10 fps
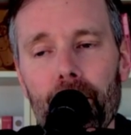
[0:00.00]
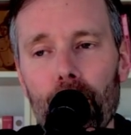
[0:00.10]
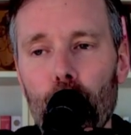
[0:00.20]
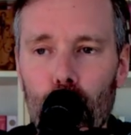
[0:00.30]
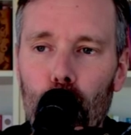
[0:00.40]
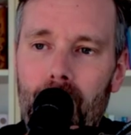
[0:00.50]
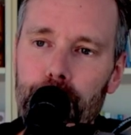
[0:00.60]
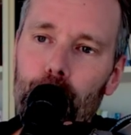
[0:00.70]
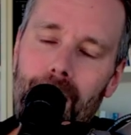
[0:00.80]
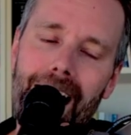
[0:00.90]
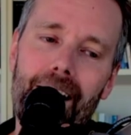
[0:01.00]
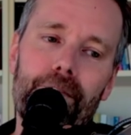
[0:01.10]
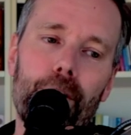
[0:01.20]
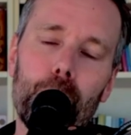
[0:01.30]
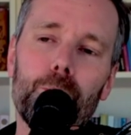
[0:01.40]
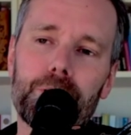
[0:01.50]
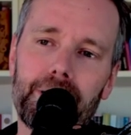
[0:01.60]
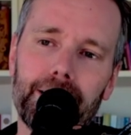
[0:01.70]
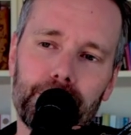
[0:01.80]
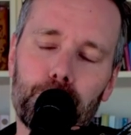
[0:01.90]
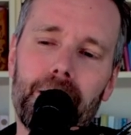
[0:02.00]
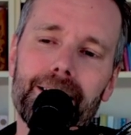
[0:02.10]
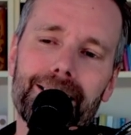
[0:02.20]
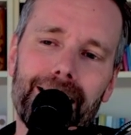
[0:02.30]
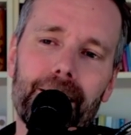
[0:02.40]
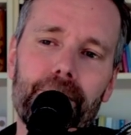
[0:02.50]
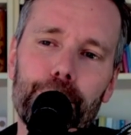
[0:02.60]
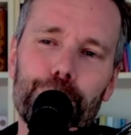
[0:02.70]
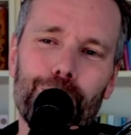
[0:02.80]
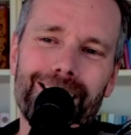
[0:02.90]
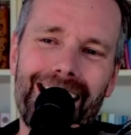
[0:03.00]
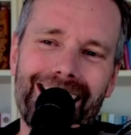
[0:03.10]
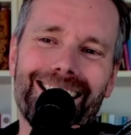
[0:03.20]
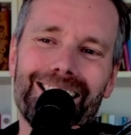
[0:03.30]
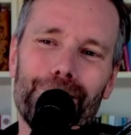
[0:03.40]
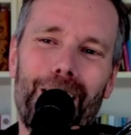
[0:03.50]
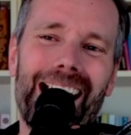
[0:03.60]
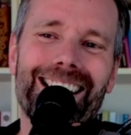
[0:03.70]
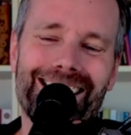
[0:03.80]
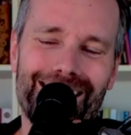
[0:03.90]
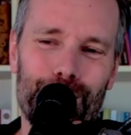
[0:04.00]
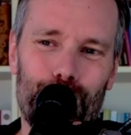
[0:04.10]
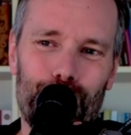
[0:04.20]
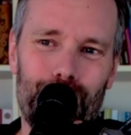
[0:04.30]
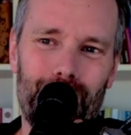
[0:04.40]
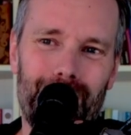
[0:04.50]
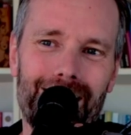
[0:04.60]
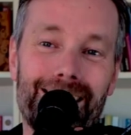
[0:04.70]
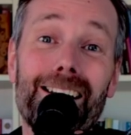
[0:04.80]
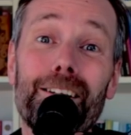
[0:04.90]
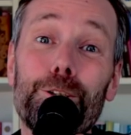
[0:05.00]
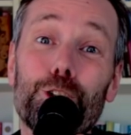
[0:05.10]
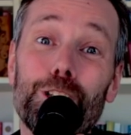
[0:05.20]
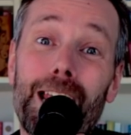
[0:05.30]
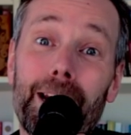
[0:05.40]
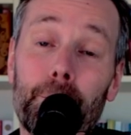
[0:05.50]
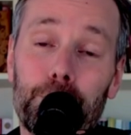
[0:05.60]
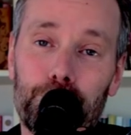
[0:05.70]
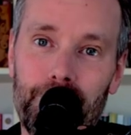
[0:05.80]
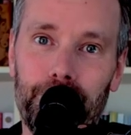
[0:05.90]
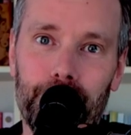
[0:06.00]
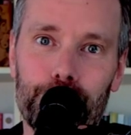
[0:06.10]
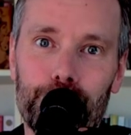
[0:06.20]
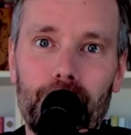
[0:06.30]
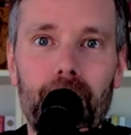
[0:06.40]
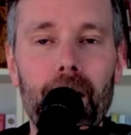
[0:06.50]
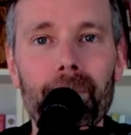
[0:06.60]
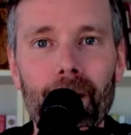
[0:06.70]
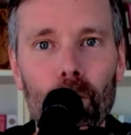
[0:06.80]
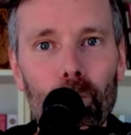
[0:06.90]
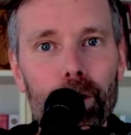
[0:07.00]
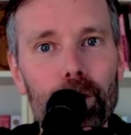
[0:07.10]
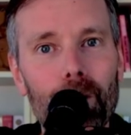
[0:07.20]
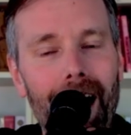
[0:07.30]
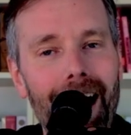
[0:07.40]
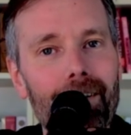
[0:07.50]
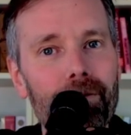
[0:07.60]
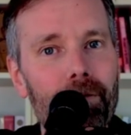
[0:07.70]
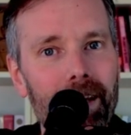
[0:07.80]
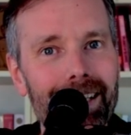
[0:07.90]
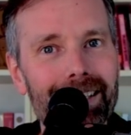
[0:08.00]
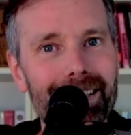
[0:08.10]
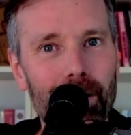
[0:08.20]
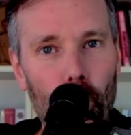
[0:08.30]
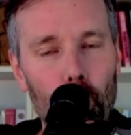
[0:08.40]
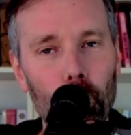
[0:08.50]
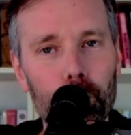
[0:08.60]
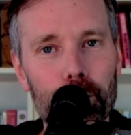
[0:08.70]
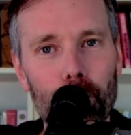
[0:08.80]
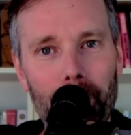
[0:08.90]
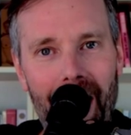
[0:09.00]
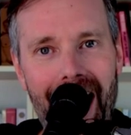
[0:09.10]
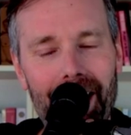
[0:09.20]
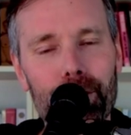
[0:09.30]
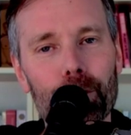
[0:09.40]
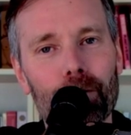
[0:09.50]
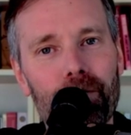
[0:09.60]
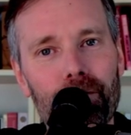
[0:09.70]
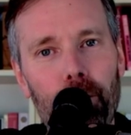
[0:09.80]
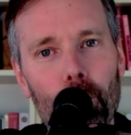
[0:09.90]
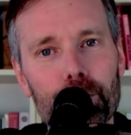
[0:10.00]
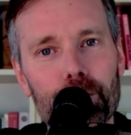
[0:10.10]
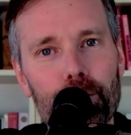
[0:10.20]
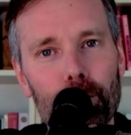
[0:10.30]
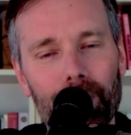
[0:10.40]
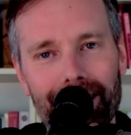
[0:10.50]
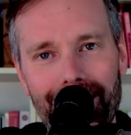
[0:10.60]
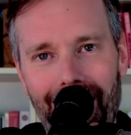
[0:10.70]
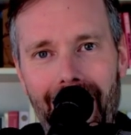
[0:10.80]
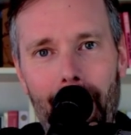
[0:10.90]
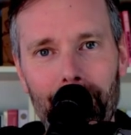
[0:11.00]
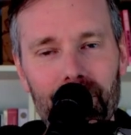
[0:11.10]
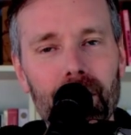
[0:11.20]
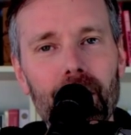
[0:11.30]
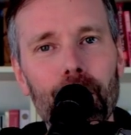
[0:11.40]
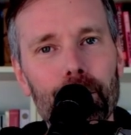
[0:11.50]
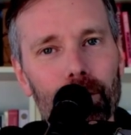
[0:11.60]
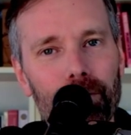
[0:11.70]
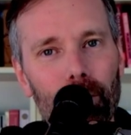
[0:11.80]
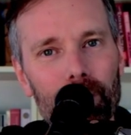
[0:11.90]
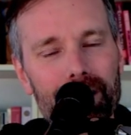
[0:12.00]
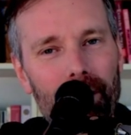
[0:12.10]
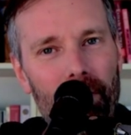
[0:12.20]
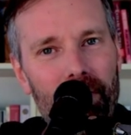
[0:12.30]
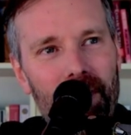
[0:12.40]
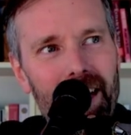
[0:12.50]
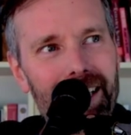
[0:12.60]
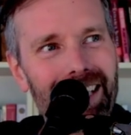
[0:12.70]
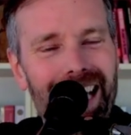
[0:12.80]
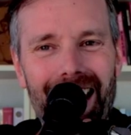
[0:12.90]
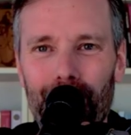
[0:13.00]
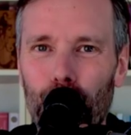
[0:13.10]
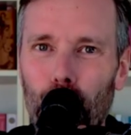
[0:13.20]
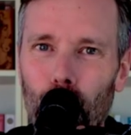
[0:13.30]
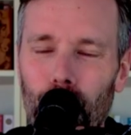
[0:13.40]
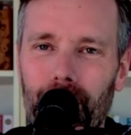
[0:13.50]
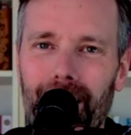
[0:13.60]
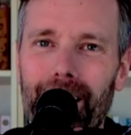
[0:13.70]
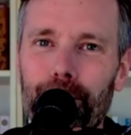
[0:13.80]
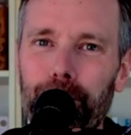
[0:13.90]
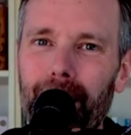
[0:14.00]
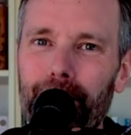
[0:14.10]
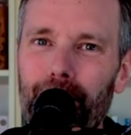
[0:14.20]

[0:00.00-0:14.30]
when you have those things, instead of the genetic advantage, instead of the genetic privilege, when you have things that hold you back, you're forced to adapt. You're forced to think and work and try to.